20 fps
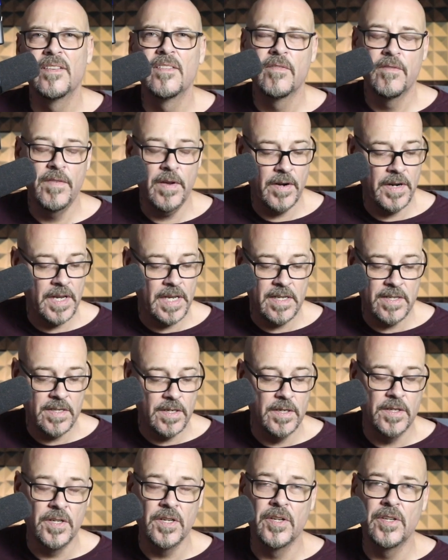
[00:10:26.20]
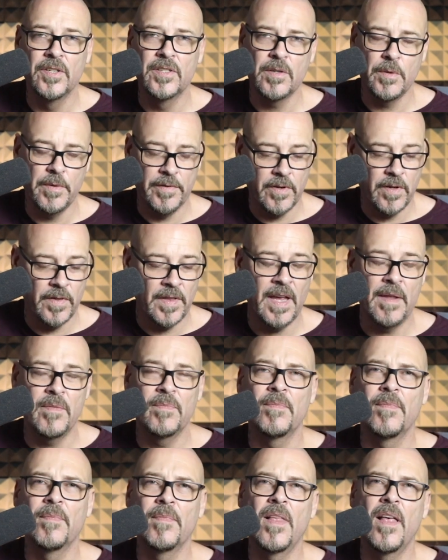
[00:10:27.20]
Very easy to do. So we've got that
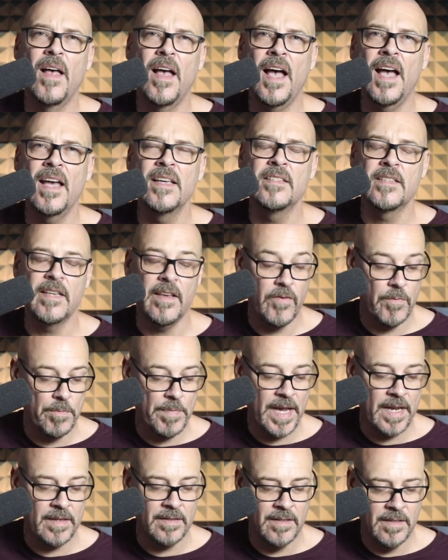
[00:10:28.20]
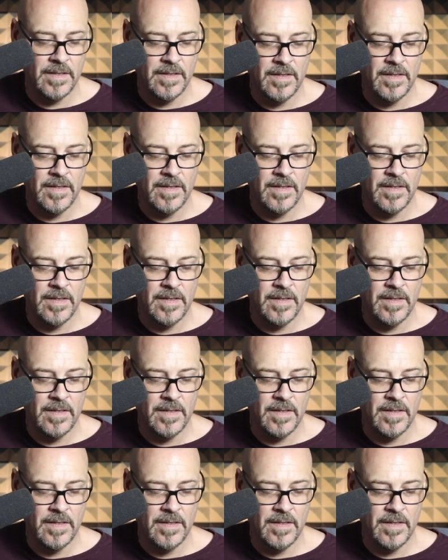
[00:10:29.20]
A7 pattern.